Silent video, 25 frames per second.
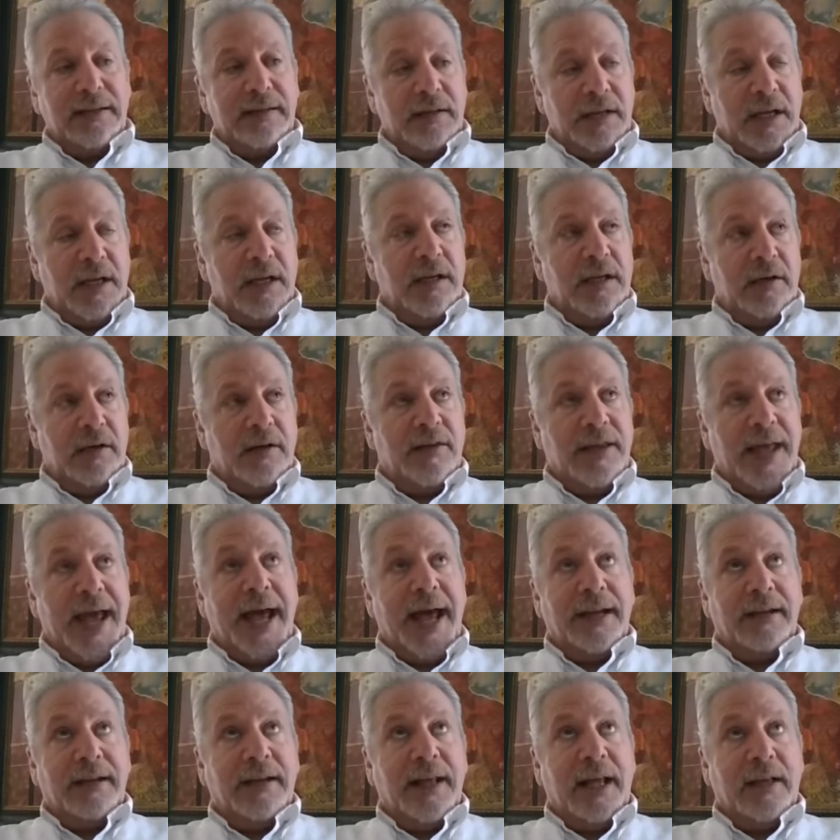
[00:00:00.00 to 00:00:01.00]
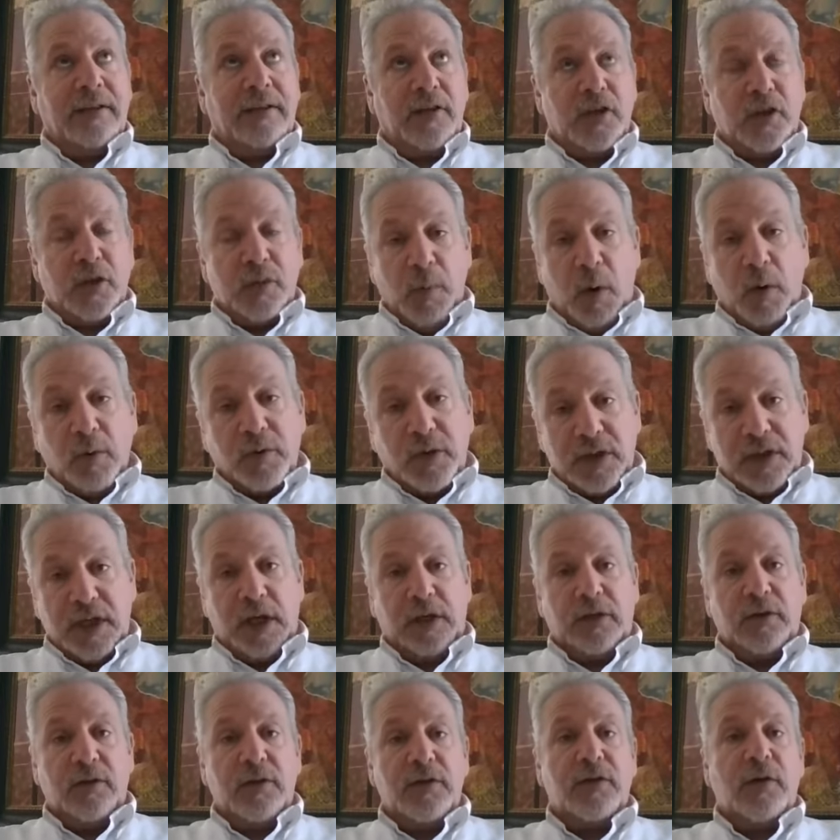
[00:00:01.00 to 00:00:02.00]
you know, that, that the smoke
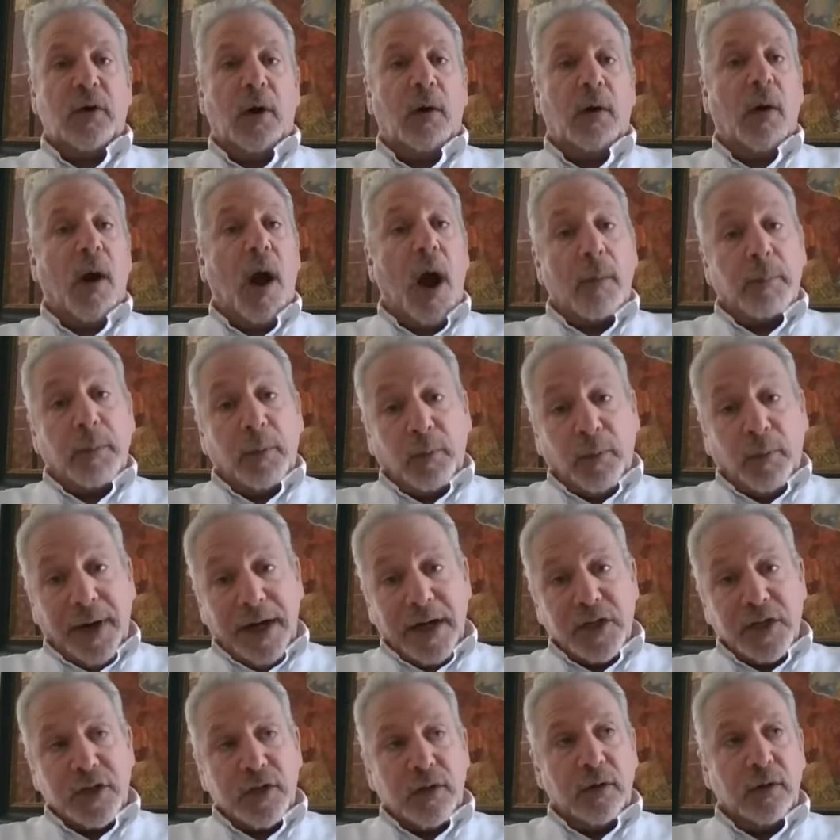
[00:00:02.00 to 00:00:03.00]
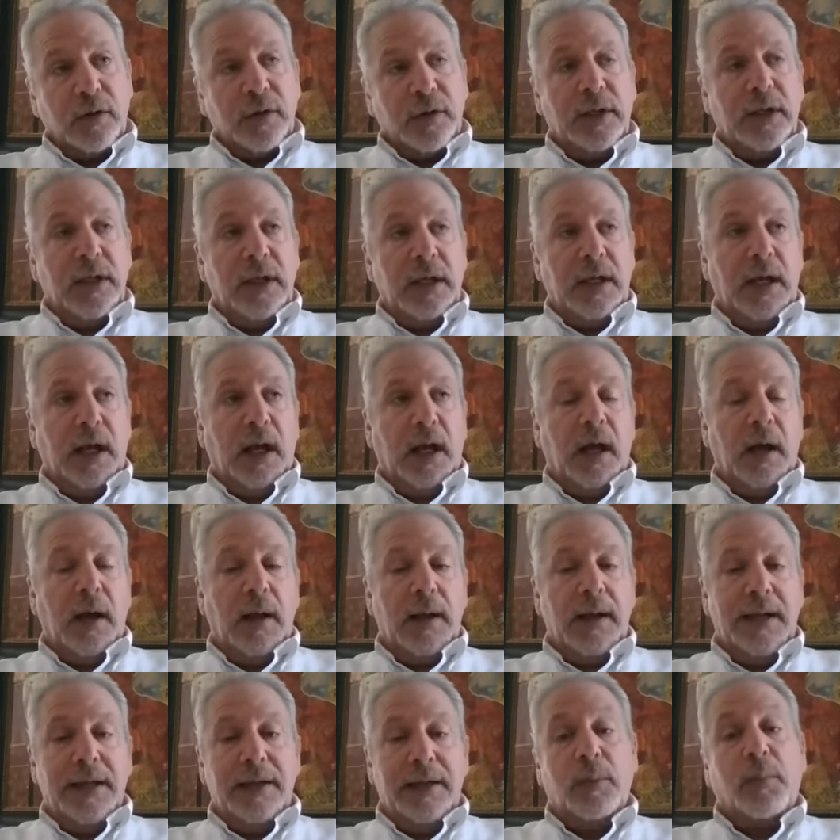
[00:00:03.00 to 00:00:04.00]
detectors are operational uh,
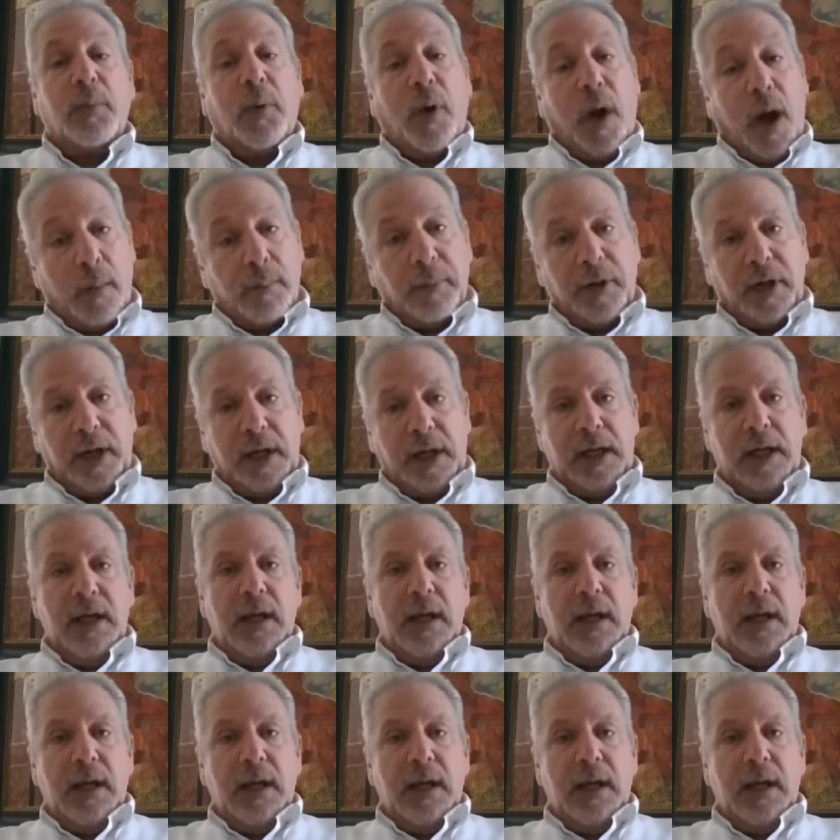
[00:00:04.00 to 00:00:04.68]
in the property.